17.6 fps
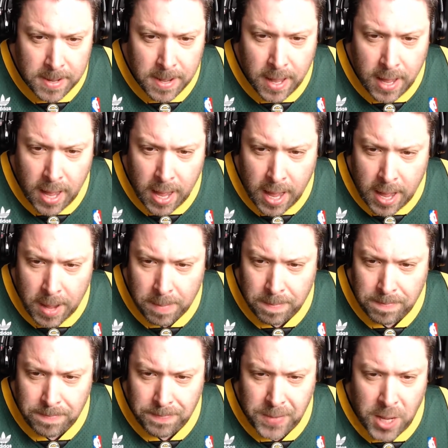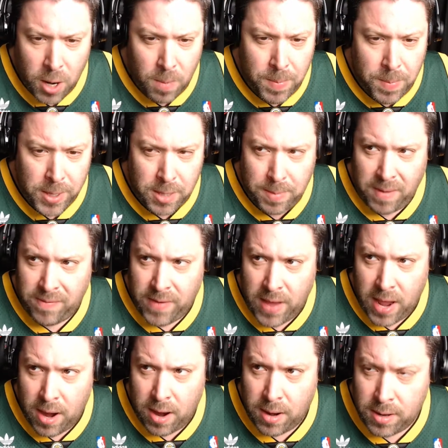You know, but to be
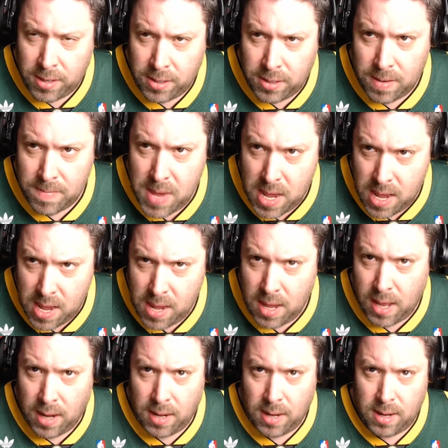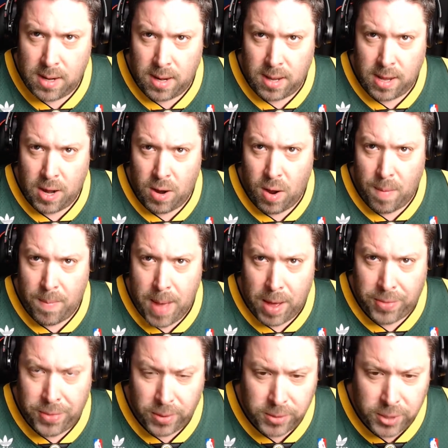fair to me and, you know,
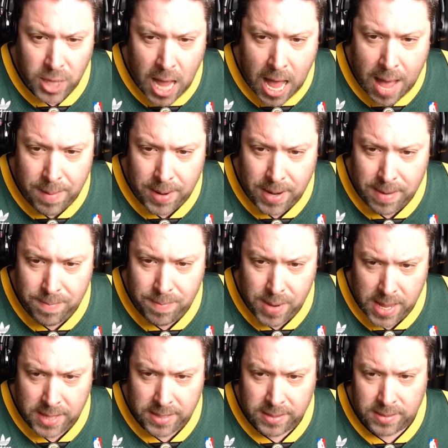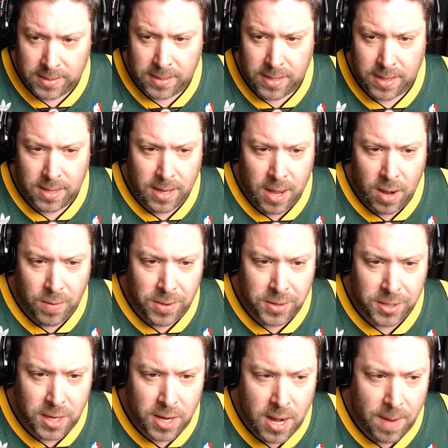about those comedy bits, you know,
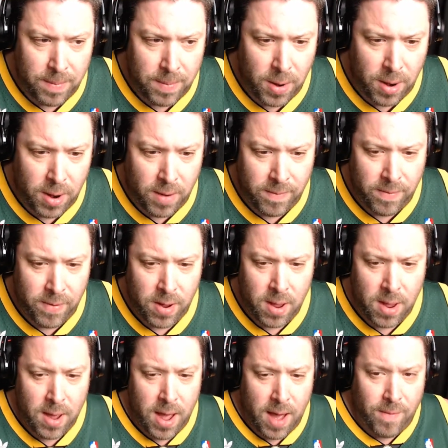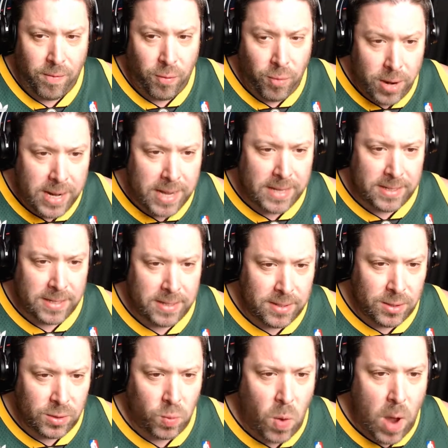there's a number of
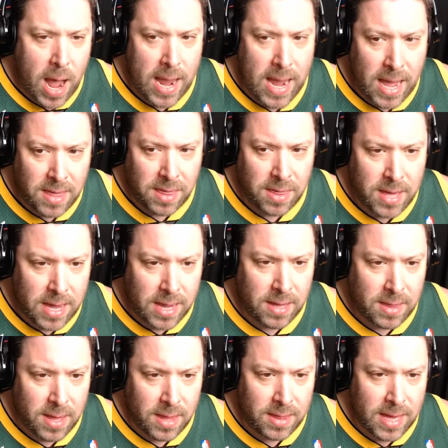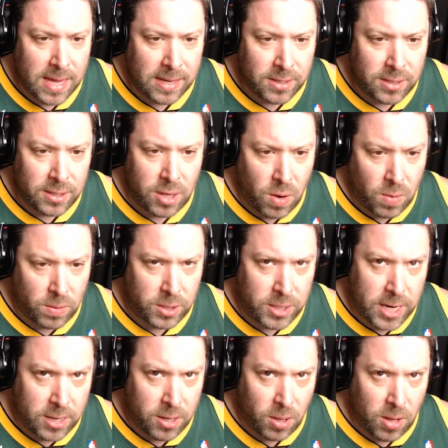reasons why I think that things don't
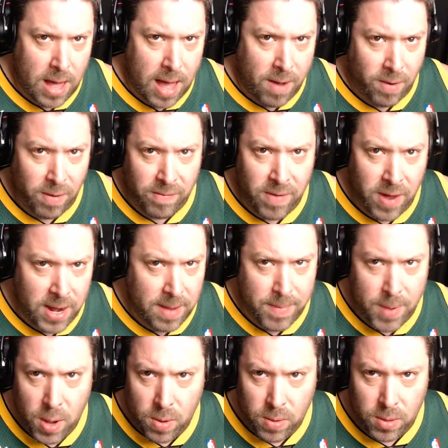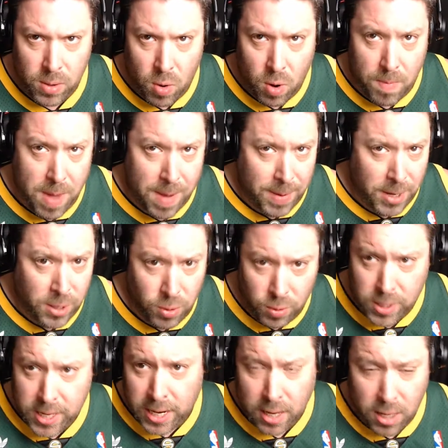tickle our funny bone, or maybe
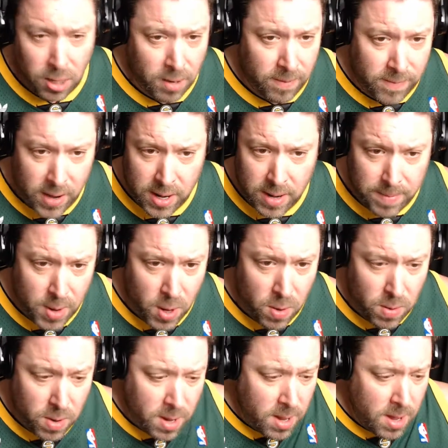do tickle our funny bone.